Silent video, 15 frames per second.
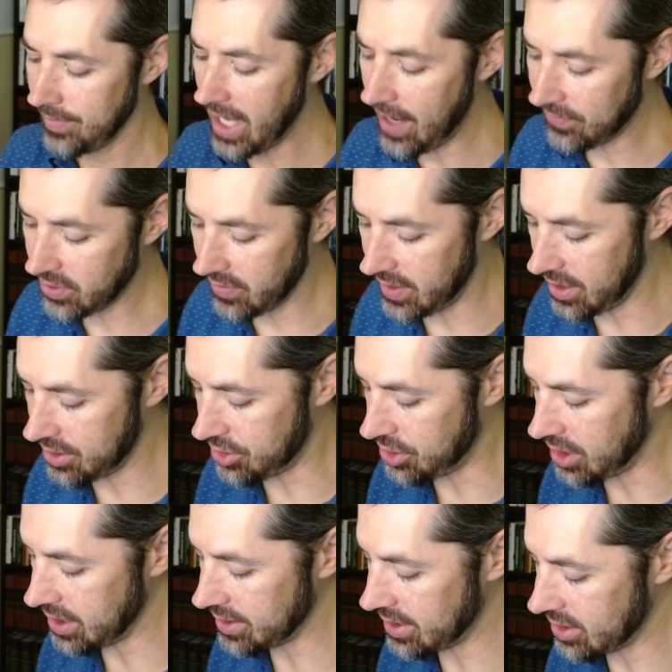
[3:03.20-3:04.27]
After this,
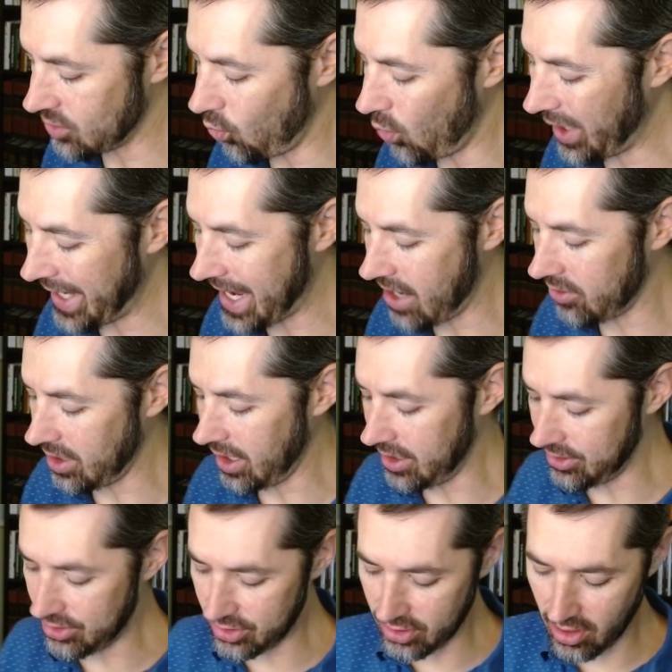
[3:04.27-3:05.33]
Jesus went out
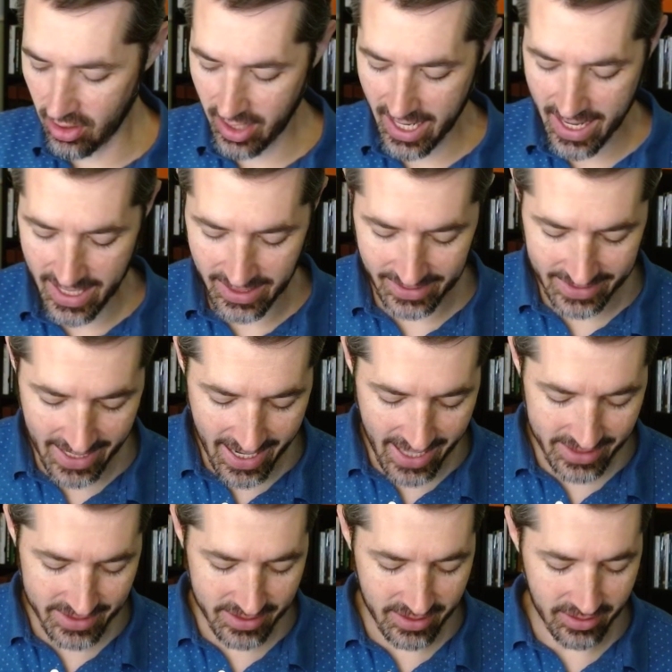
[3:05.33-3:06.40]
and saw a
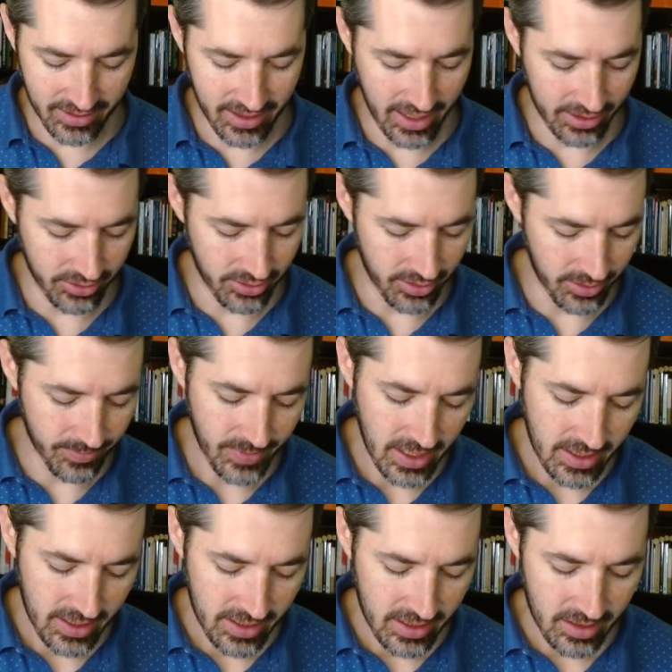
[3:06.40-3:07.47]
tax collector
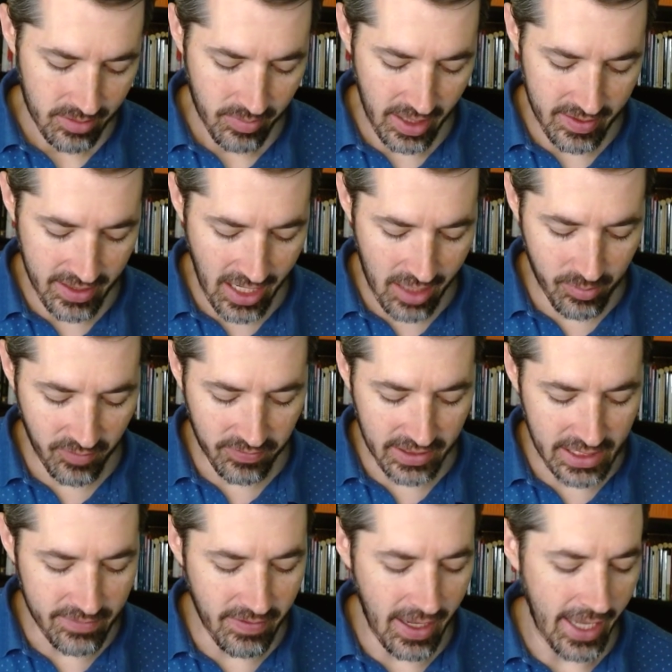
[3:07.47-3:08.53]
by the name of
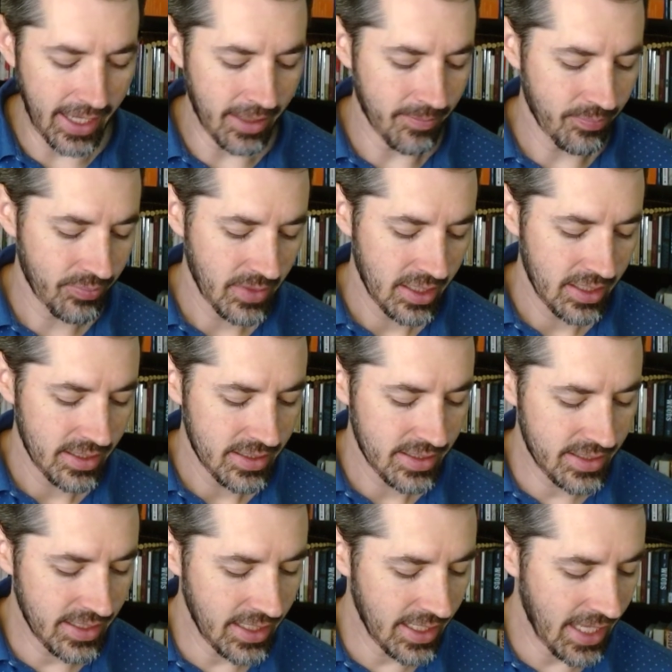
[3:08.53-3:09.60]
Levi
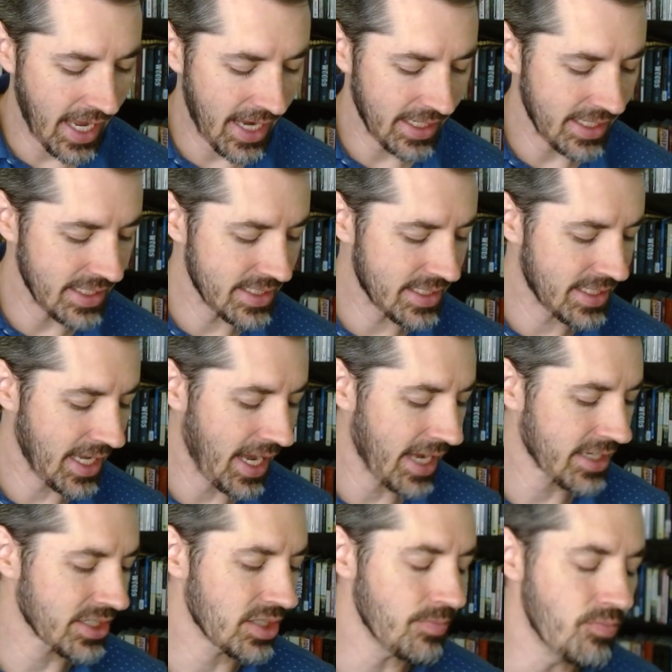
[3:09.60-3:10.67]
sitting at his
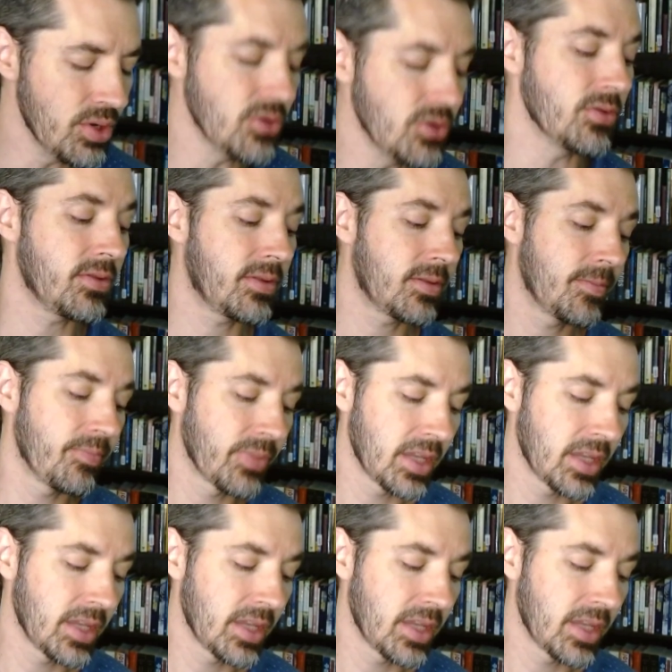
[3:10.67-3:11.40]
tax booth.